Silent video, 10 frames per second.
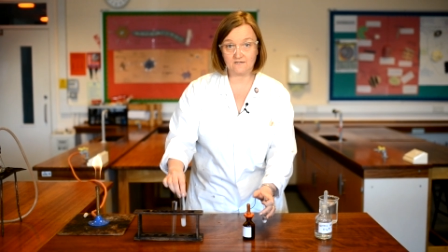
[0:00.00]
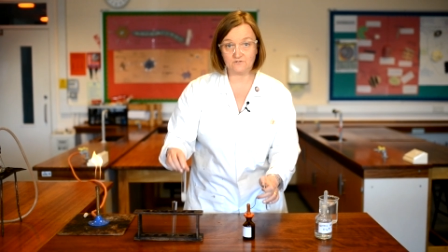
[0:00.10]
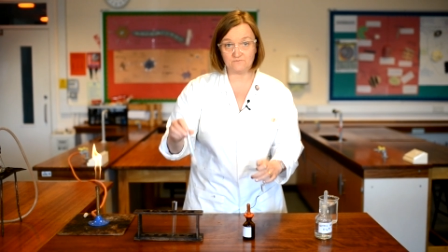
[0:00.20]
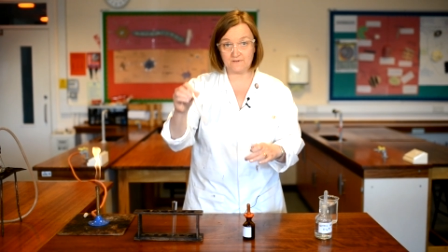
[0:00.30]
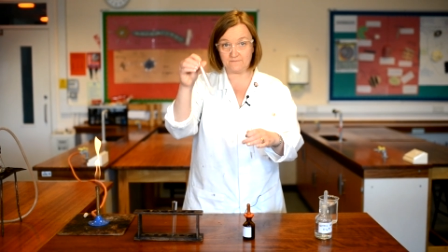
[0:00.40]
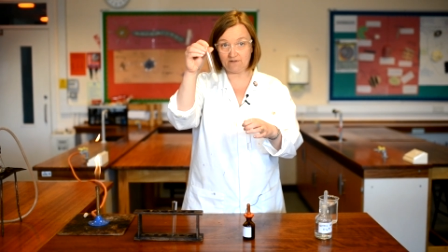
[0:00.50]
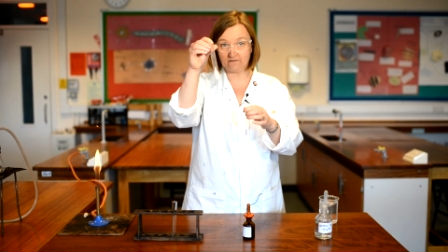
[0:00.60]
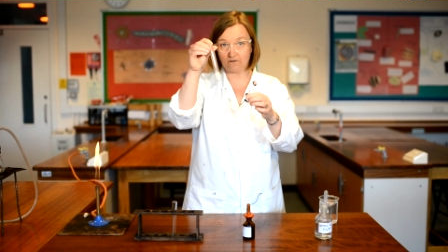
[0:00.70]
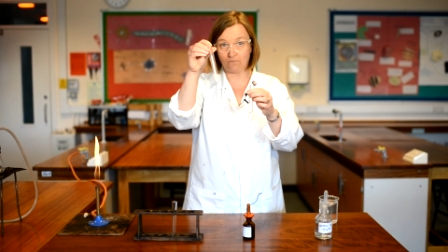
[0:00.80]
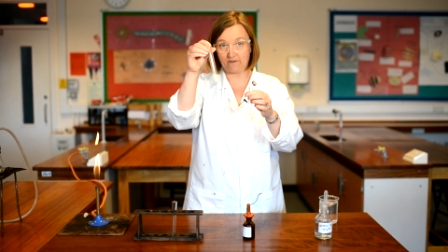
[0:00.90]
And remember
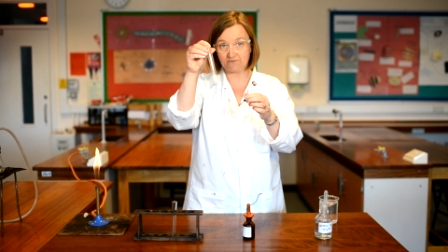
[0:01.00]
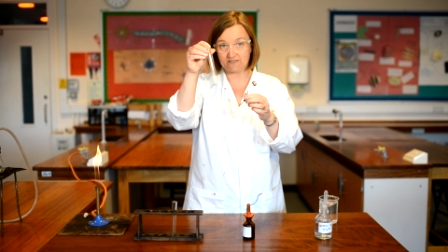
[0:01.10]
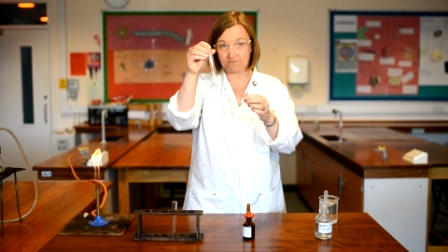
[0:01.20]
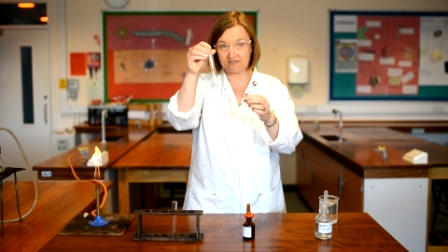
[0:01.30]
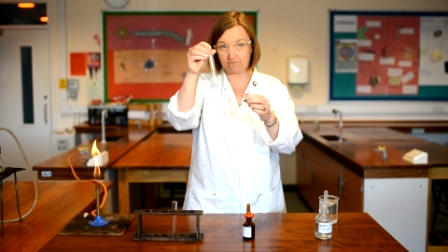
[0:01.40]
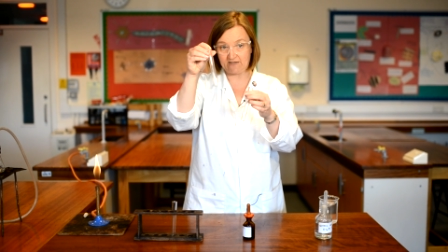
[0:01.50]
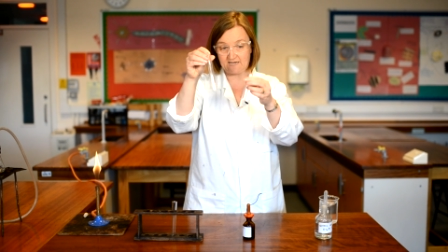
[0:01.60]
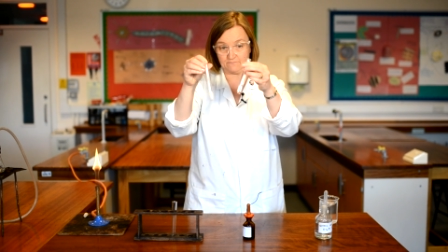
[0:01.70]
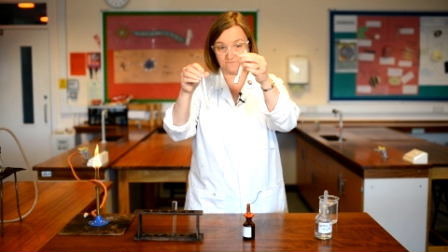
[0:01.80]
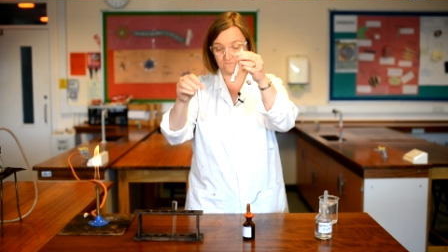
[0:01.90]
the white precipitate we
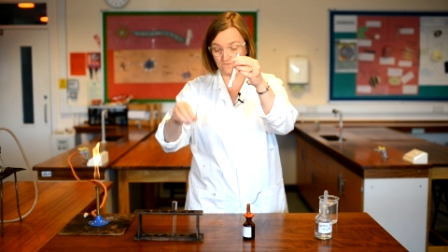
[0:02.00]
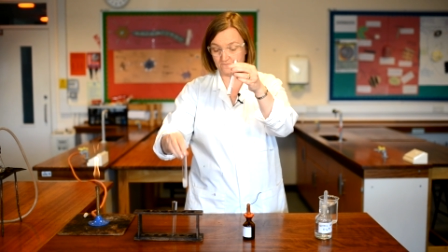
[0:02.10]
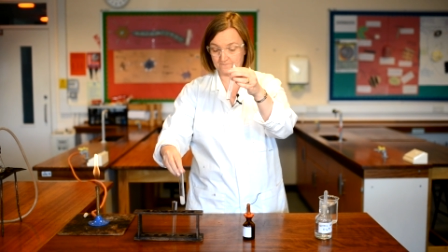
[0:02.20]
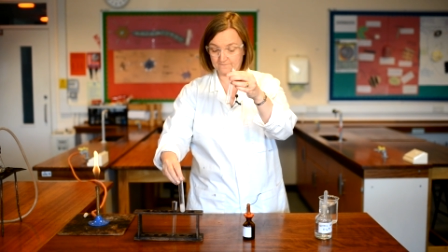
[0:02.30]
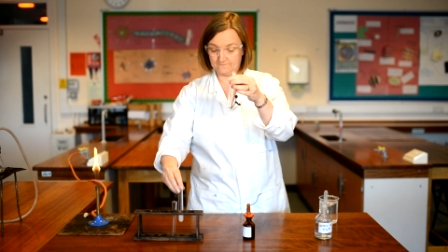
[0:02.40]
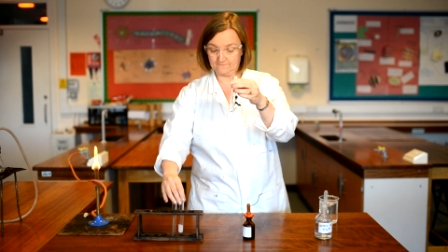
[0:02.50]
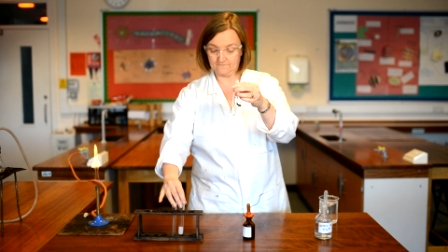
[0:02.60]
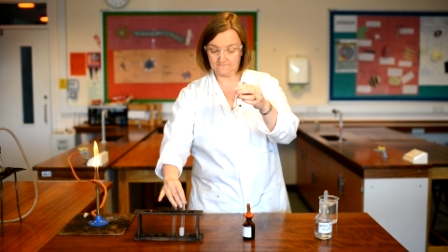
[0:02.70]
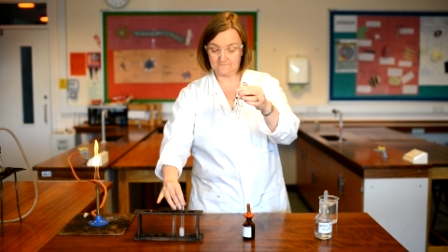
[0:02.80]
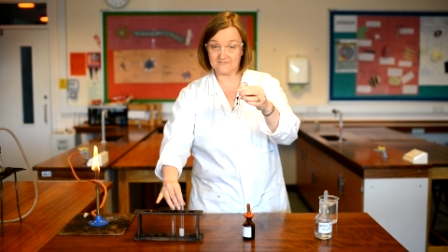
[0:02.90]
had before?
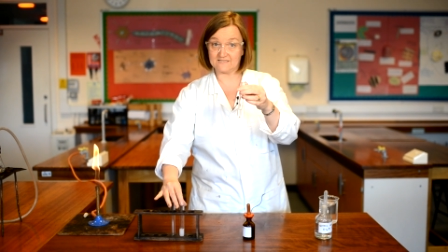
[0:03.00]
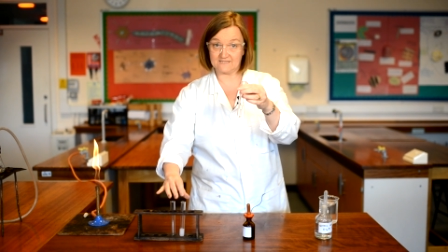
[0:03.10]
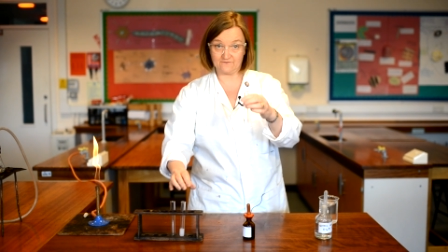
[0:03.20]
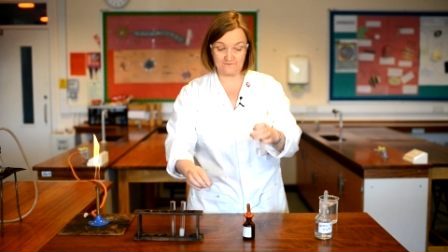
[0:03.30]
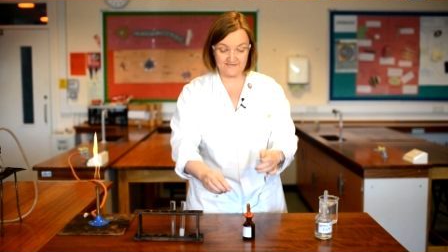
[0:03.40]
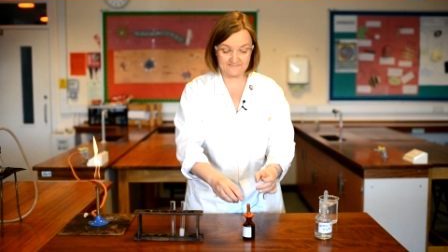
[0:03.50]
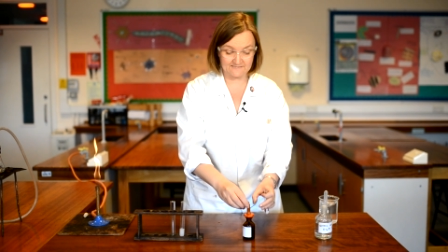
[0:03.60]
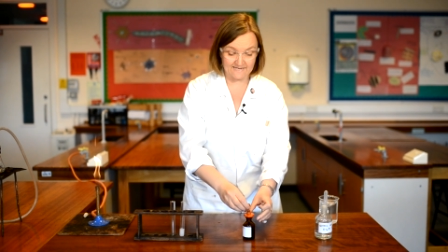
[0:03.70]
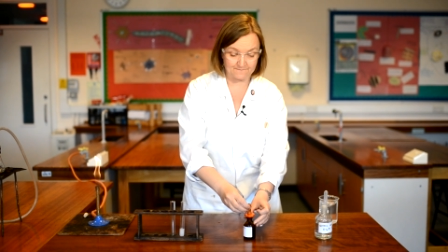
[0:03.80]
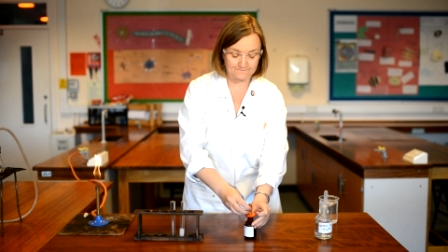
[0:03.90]
Let's see if we get it
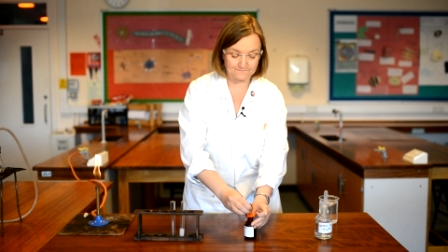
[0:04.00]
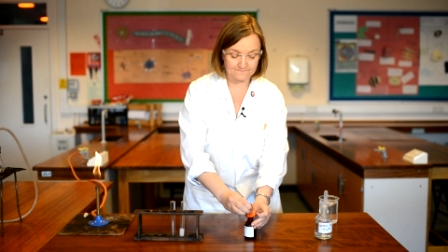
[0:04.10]
again.